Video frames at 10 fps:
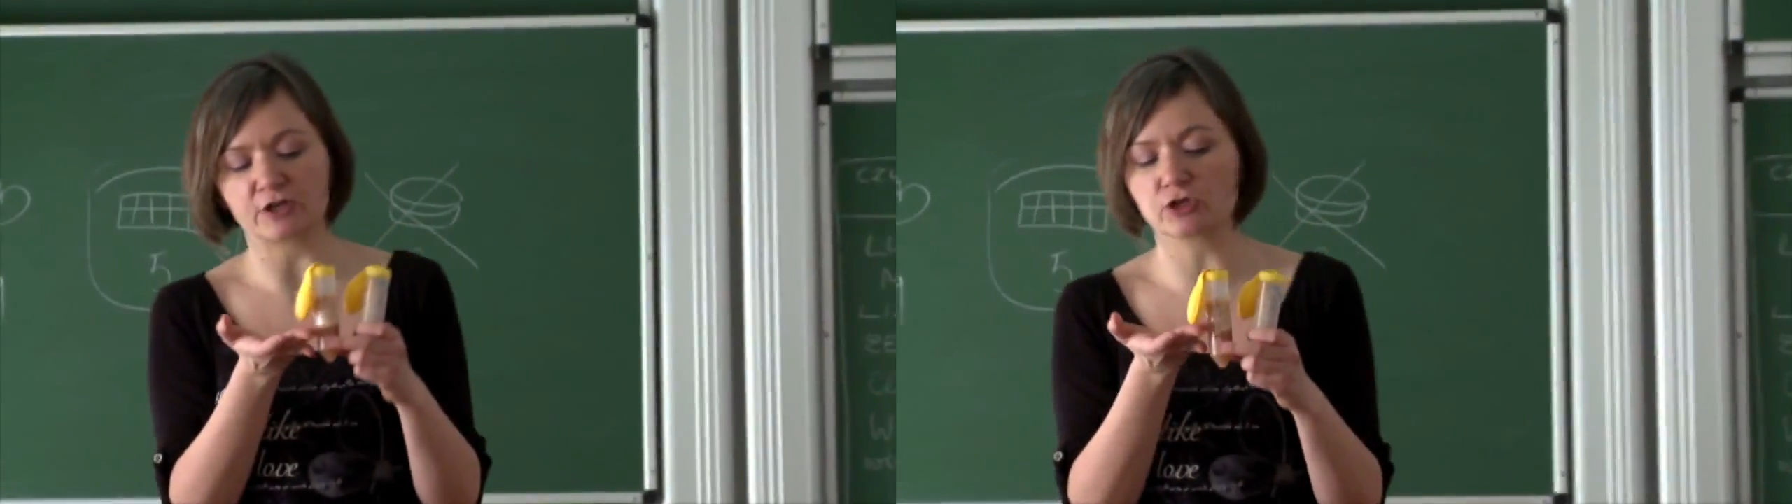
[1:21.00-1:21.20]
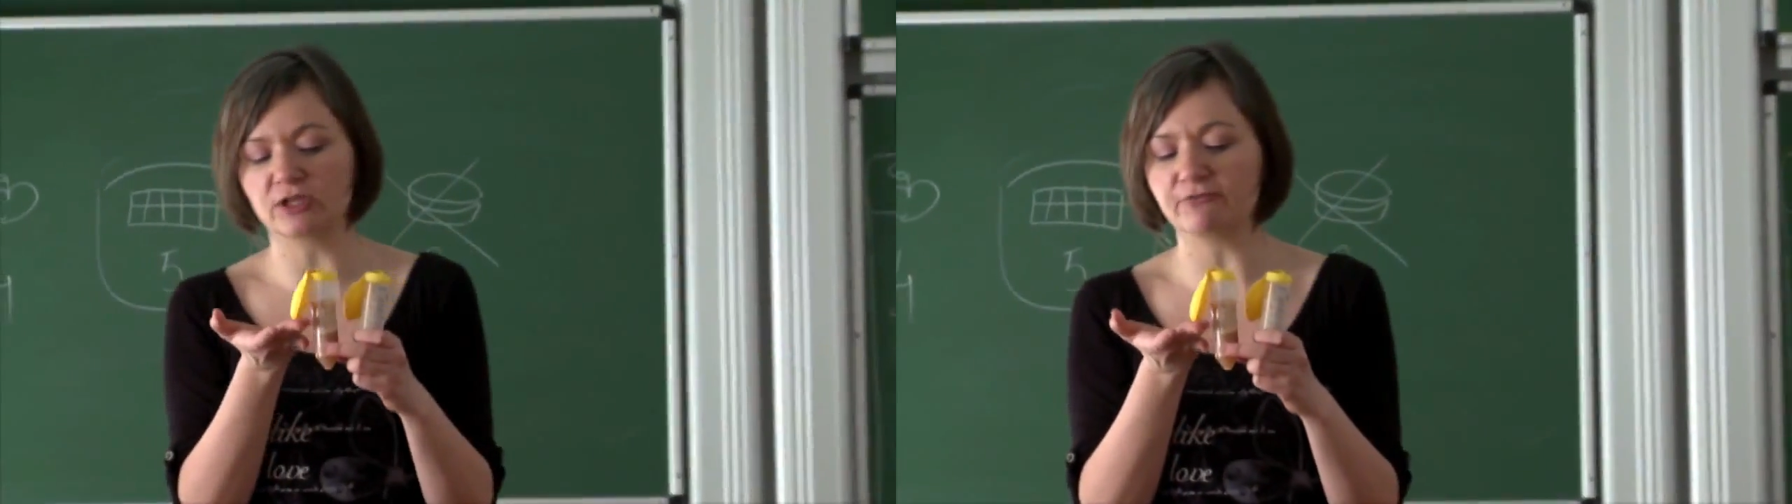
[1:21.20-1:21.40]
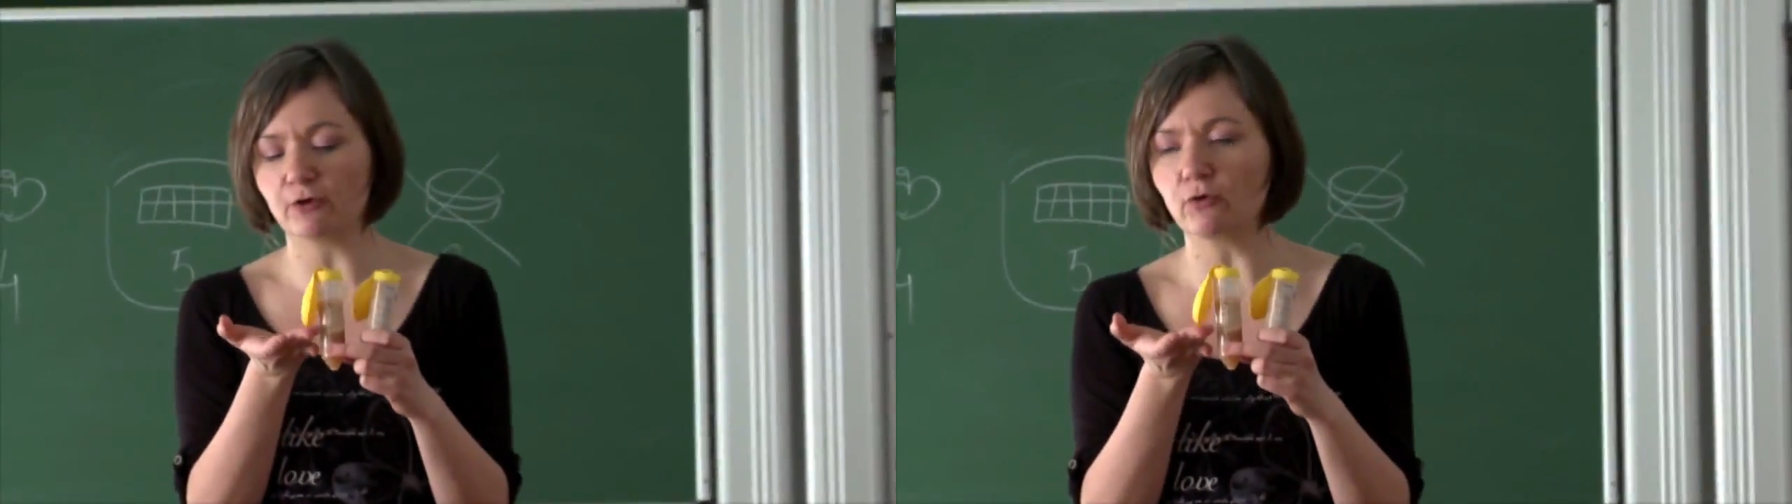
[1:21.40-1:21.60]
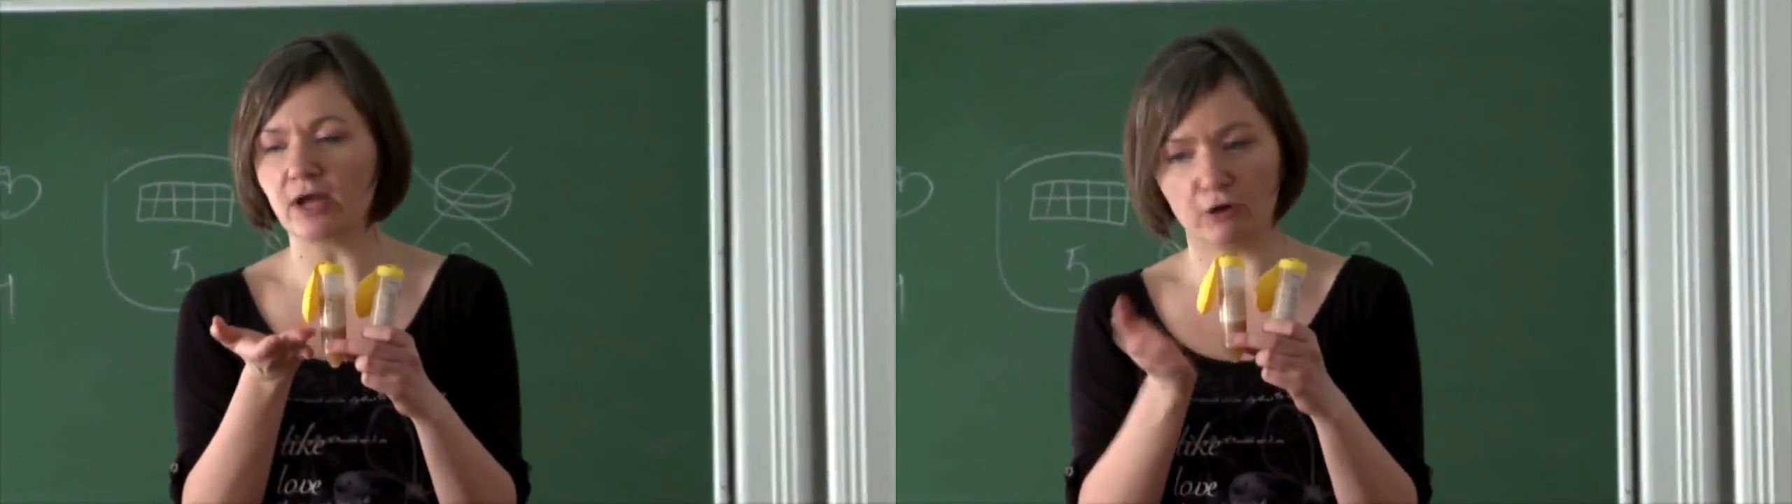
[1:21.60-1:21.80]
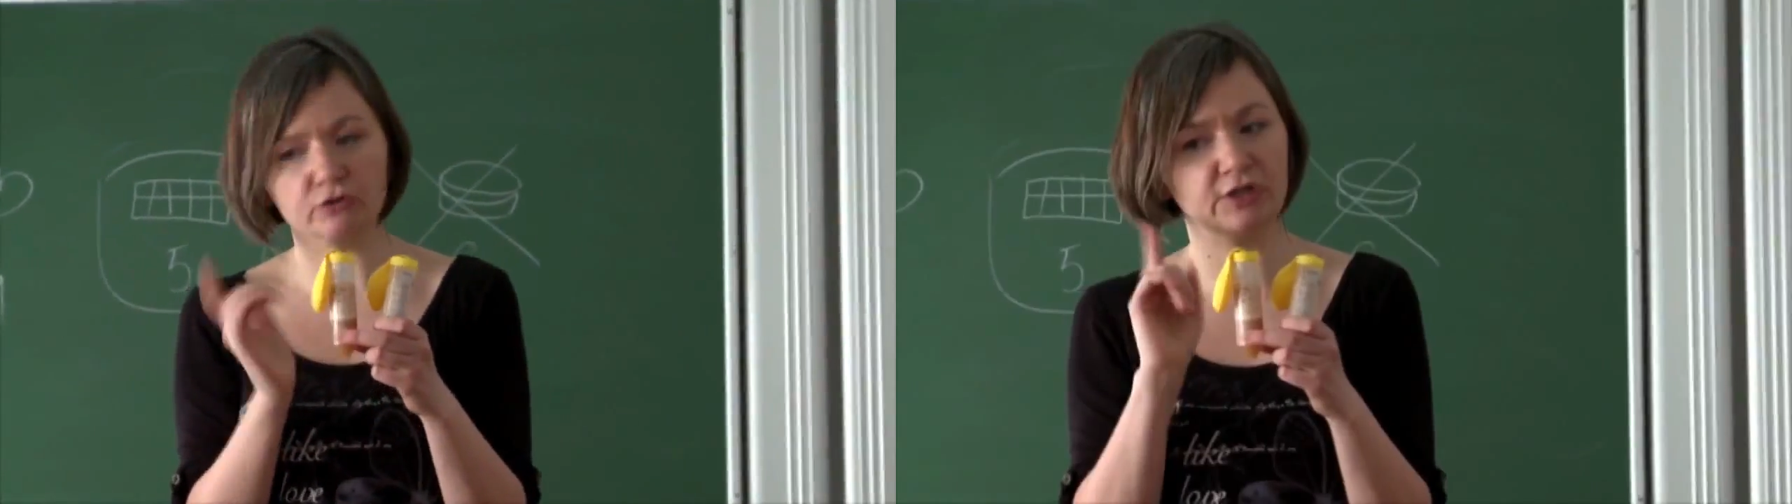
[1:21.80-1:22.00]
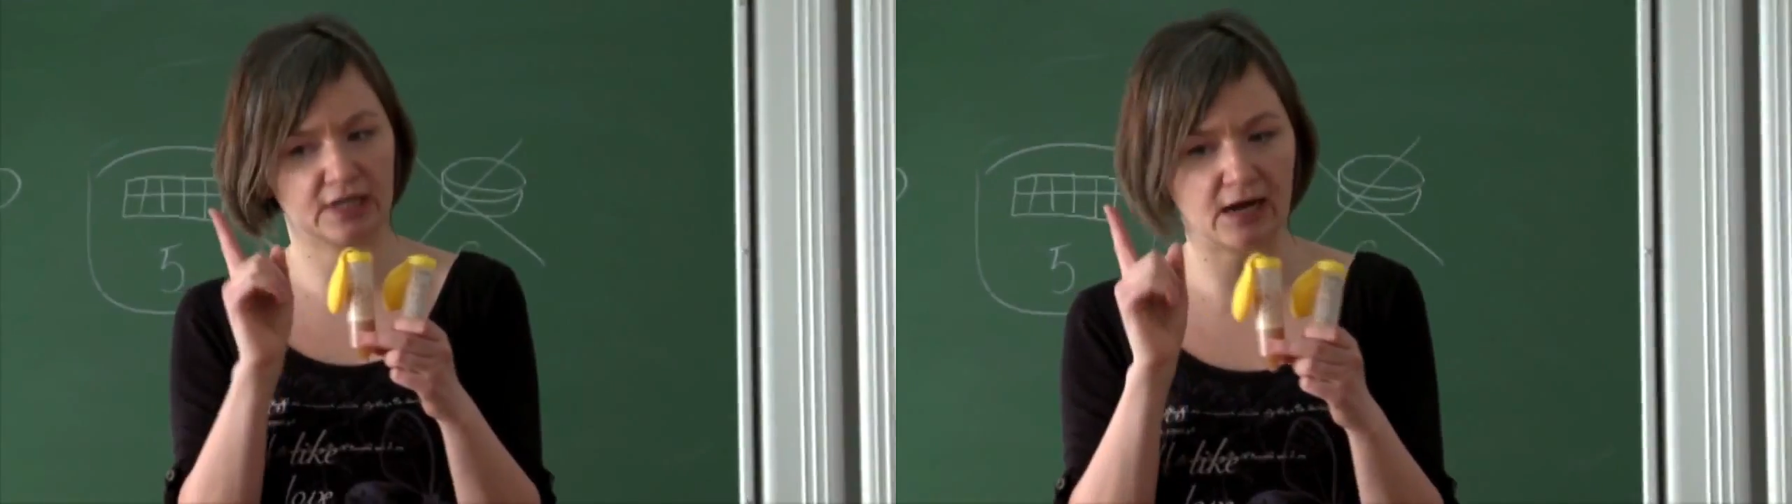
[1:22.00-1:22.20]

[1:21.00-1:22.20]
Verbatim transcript: inflated balloon